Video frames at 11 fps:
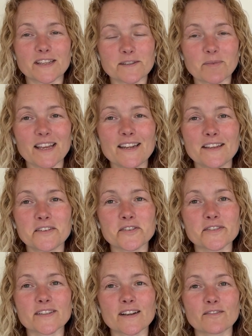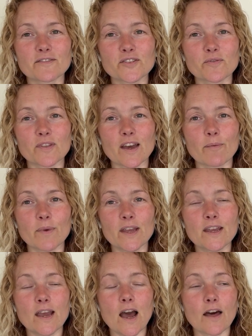explaining yourself to them,
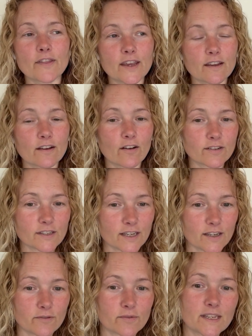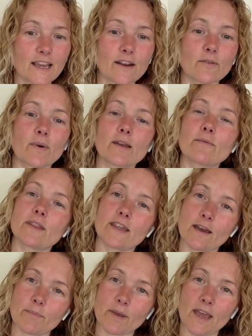and they can continue to get away with
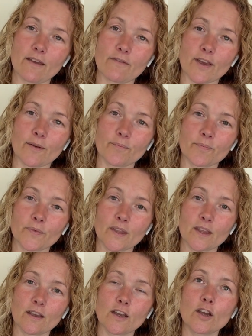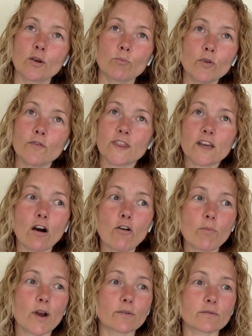their behaviour. Moving the
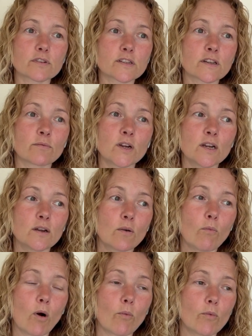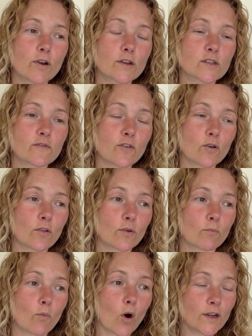goalposts. So what works for
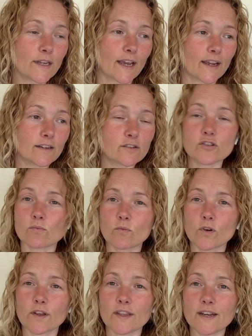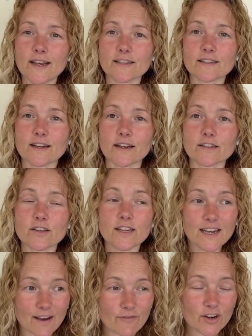them one day doesn't work the next day. So
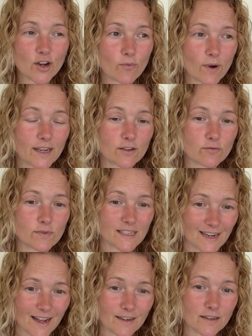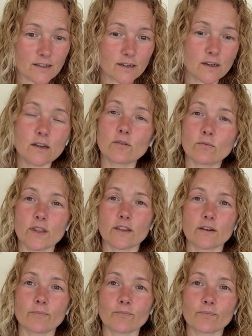you never know where you stand with
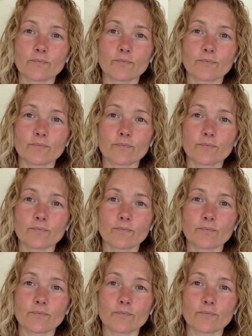them.